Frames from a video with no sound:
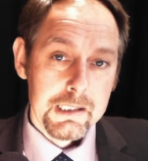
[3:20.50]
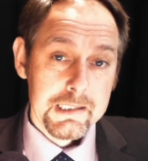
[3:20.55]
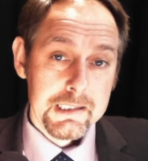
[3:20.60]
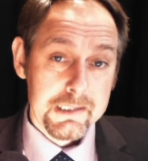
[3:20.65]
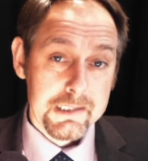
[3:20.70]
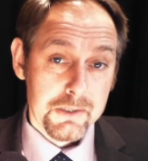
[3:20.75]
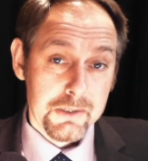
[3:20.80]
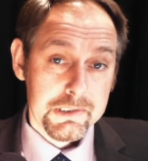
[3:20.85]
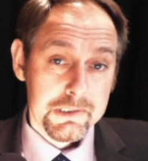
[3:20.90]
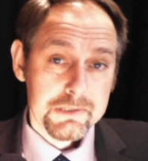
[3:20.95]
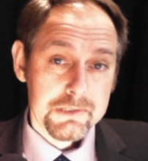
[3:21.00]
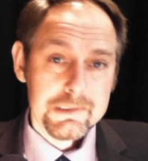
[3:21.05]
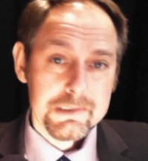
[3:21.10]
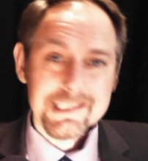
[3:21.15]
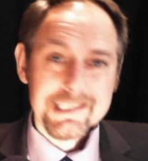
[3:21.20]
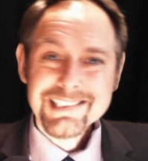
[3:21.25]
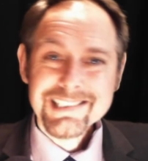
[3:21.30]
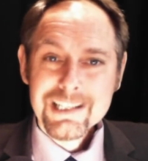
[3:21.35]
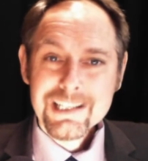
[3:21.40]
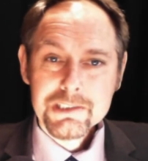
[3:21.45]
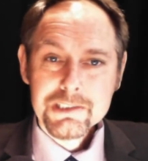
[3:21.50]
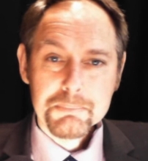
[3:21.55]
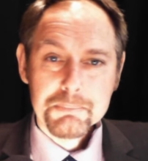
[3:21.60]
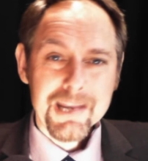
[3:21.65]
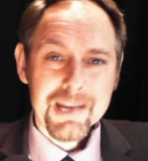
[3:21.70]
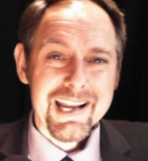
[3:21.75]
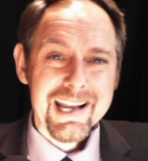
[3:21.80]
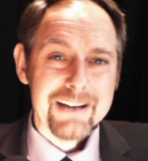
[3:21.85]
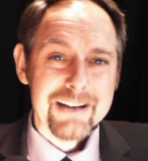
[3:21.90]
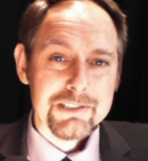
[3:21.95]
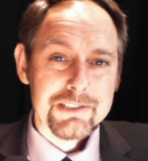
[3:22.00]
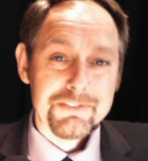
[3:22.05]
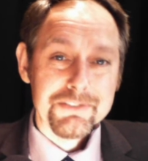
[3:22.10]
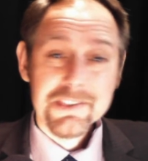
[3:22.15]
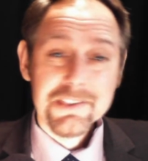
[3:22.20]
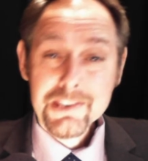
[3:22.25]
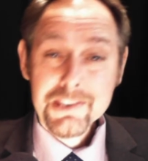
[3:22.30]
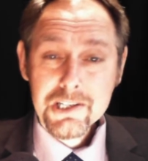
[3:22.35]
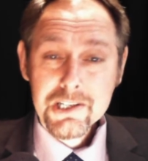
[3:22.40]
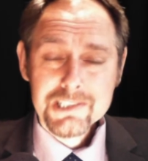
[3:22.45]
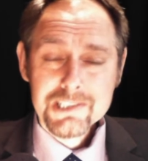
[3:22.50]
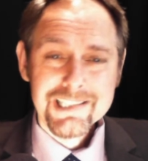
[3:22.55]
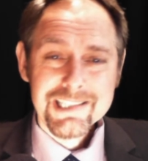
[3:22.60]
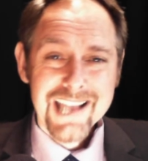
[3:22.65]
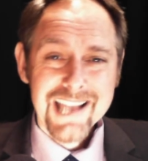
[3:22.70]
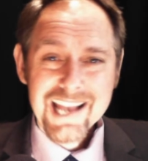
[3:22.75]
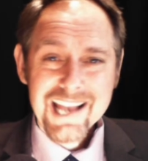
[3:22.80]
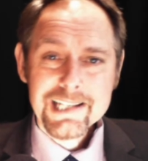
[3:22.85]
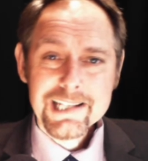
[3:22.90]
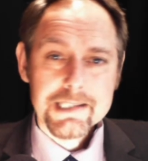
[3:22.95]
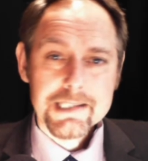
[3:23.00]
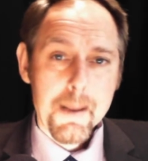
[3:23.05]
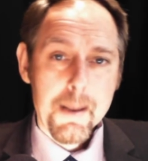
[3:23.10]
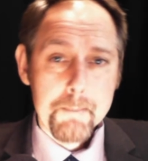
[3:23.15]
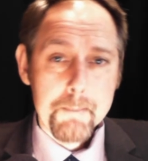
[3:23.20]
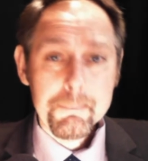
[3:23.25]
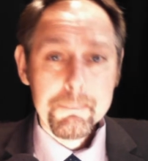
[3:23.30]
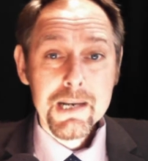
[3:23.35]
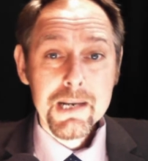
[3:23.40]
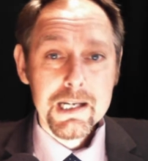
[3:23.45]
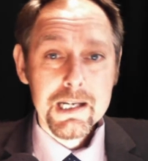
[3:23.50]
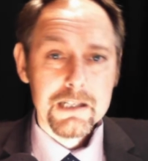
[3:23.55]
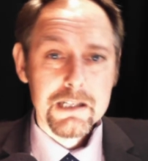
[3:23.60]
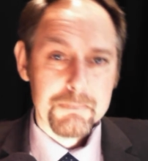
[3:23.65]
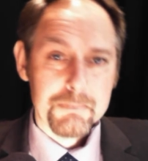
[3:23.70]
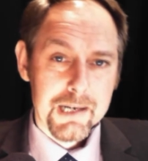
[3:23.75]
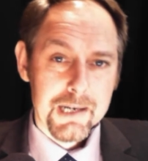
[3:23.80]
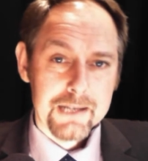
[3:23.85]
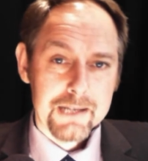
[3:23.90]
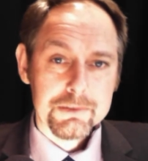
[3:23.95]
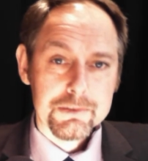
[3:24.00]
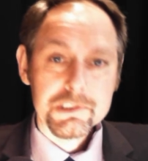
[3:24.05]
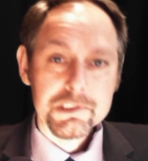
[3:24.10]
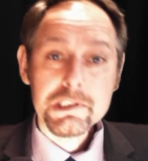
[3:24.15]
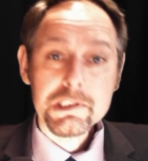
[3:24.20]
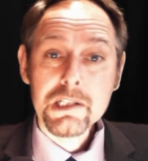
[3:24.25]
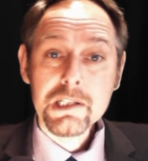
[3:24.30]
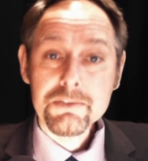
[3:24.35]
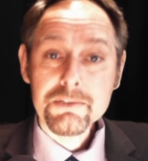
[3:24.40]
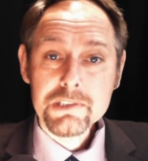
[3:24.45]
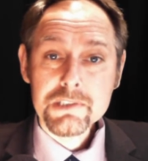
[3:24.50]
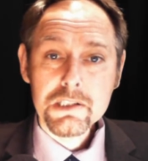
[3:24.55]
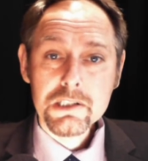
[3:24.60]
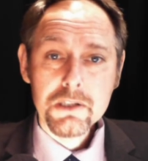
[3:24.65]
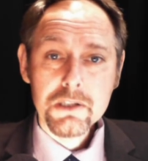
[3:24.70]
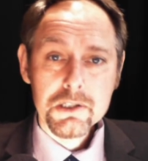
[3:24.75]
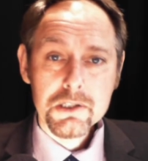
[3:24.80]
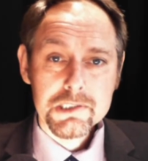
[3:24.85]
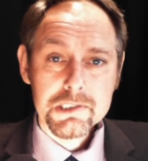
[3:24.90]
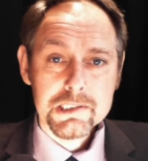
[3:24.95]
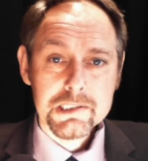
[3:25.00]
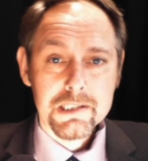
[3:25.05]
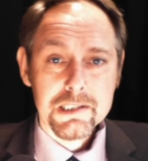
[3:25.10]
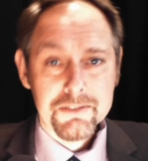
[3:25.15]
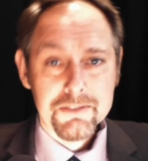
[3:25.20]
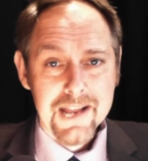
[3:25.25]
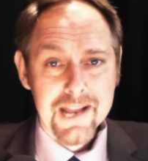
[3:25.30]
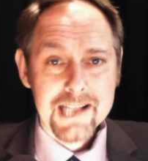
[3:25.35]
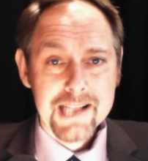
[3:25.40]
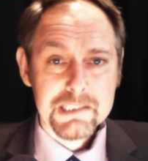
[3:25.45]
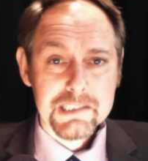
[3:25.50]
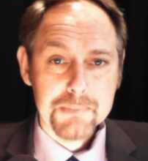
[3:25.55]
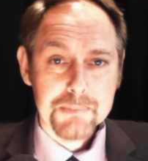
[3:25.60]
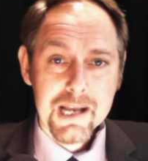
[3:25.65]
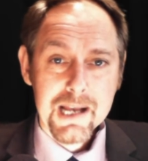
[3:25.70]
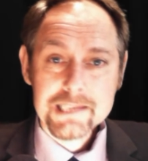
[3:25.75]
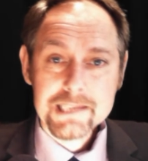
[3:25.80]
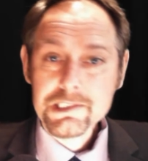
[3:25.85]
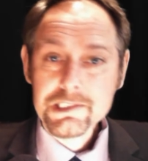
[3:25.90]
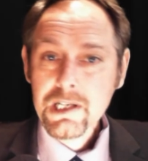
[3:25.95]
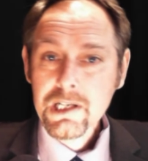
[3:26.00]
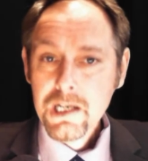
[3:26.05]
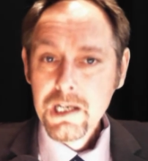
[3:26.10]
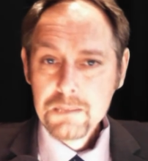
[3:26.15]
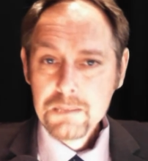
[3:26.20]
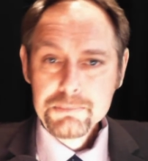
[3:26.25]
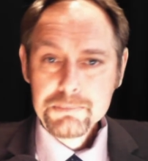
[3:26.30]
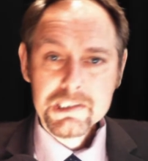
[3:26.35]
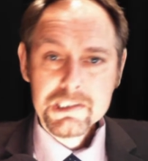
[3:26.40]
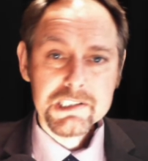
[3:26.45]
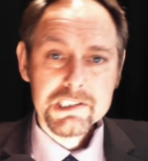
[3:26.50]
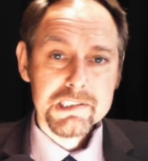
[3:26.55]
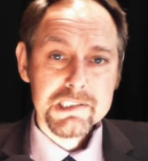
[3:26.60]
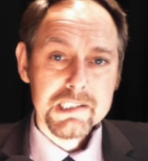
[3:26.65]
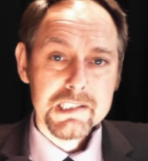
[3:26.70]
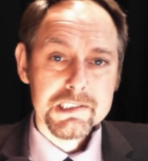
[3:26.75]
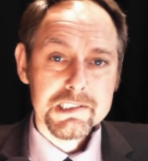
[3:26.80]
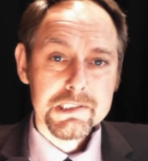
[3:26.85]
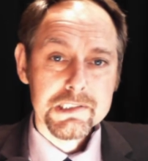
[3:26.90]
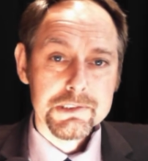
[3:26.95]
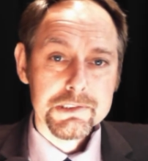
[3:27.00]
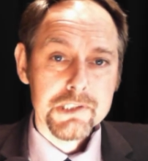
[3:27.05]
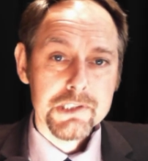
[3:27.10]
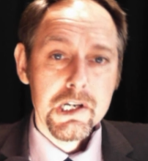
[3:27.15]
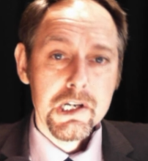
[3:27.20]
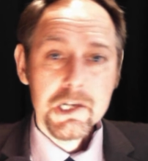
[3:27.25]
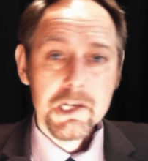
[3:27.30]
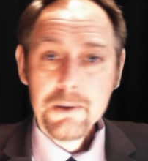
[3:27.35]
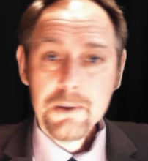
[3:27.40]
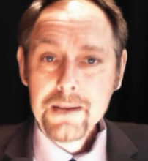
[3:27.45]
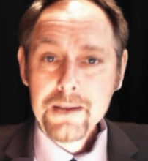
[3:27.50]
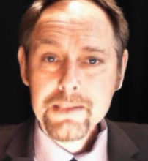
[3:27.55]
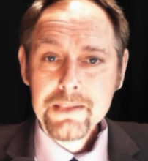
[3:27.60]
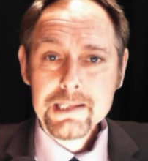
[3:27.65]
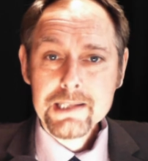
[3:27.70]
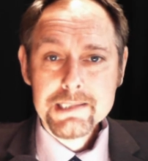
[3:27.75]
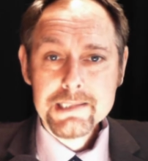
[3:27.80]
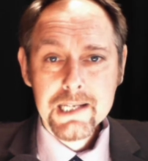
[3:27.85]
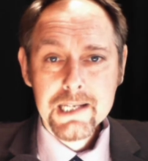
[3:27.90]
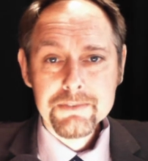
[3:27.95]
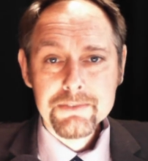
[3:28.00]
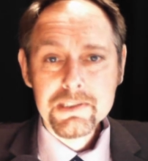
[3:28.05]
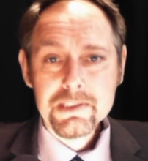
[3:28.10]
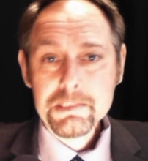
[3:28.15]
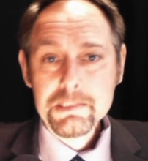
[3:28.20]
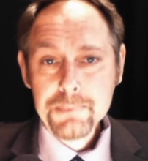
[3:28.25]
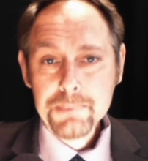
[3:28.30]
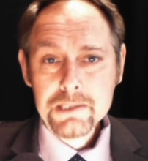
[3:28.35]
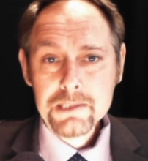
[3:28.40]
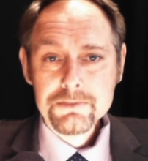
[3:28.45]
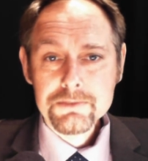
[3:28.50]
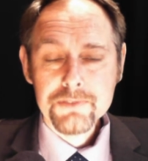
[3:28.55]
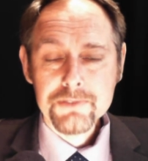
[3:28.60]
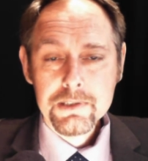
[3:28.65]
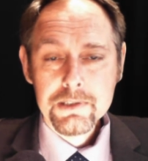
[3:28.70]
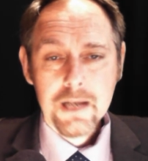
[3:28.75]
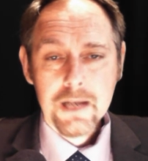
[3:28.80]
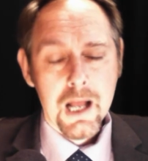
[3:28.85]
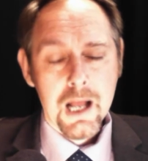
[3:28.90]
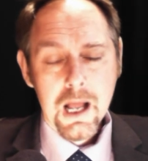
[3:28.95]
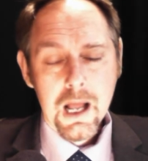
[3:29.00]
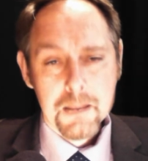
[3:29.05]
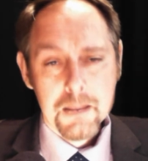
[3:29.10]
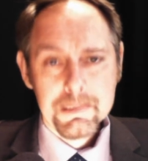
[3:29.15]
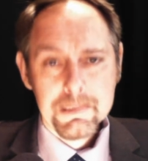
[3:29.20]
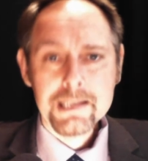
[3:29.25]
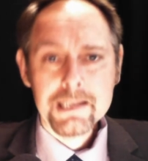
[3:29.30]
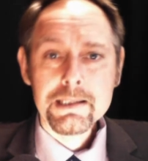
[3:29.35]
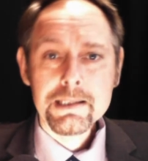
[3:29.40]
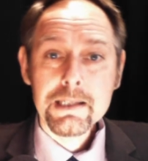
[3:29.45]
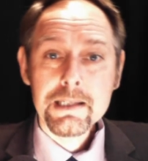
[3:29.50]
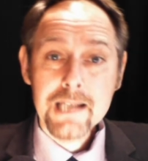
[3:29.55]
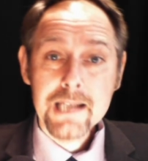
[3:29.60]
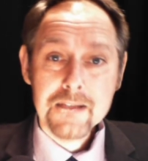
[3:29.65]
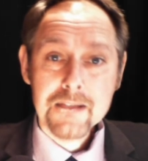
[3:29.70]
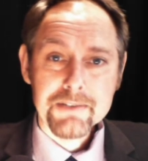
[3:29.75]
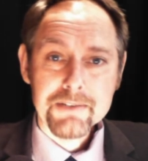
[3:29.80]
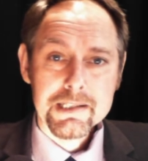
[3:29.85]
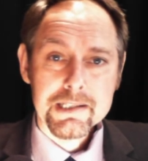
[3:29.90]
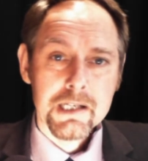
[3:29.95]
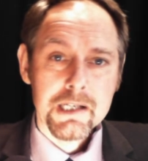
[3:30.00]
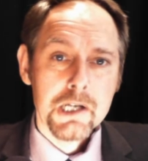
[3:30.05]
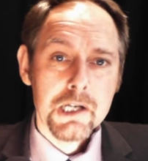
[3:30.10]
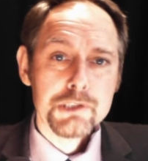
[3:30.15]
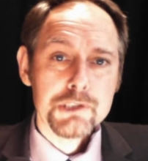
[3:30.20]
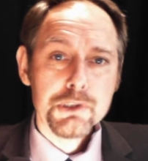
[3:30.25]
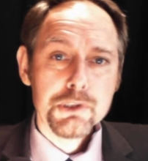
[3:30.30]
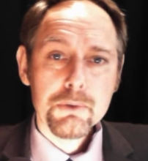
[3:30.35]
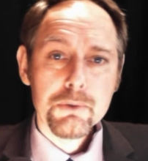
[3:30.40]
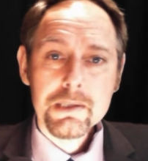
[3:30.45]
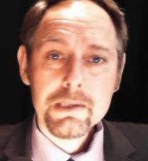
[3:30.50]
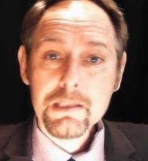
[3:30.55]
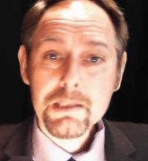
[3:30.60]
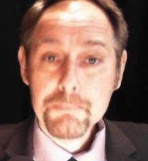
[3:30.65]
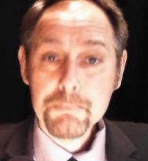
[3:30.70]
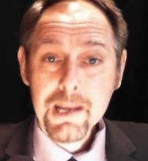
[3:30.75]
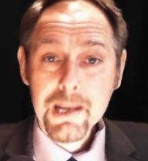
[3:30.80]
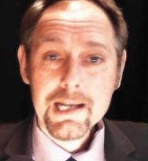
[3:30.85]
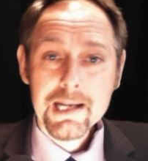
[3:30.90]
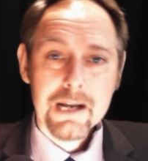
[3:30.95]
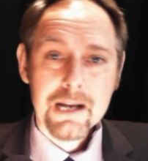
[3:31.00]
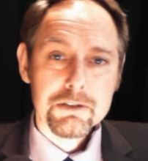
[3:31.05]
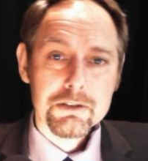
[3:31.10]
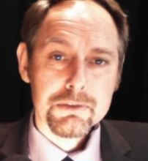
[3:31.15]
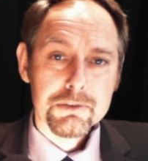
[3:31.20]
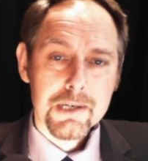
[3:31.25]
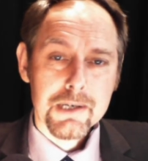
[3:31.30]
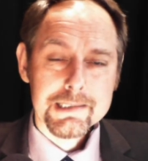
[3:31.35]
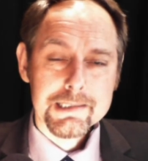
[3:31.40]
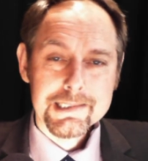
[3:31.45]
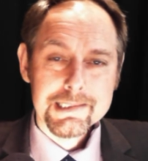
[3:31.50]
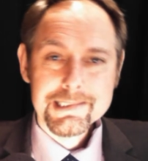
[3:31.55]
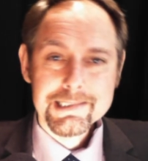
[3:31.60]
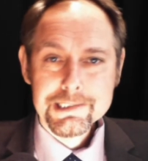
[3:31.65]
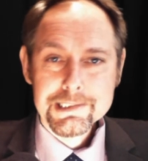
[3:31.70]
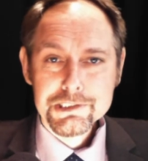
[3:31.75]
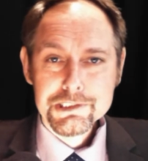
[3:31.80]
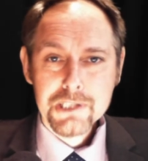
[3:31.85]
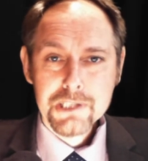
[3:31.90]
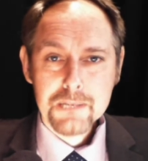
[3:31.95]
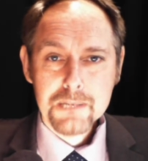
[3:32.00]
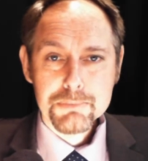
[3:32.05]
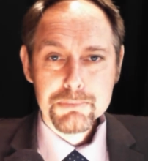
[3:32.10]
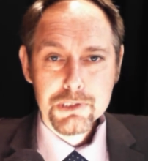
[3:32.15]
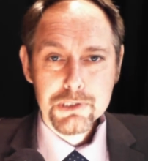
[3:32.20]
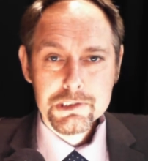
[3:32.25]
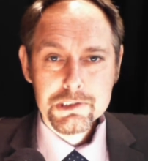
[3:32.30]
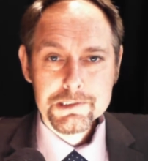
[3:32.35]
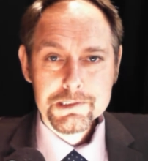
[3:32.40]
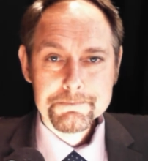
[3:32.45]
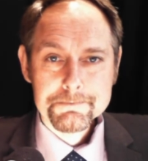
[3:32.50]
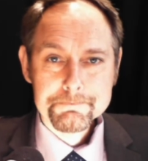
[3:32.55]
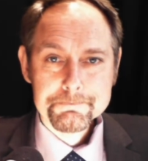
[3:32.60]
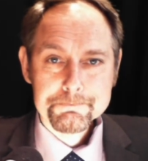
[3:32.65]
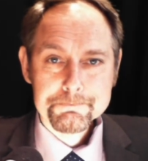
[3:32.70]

This article details a payout of £38 million to cover the losses of expats and British citizens who had their savings levied during the bailout crisis in Cyprus.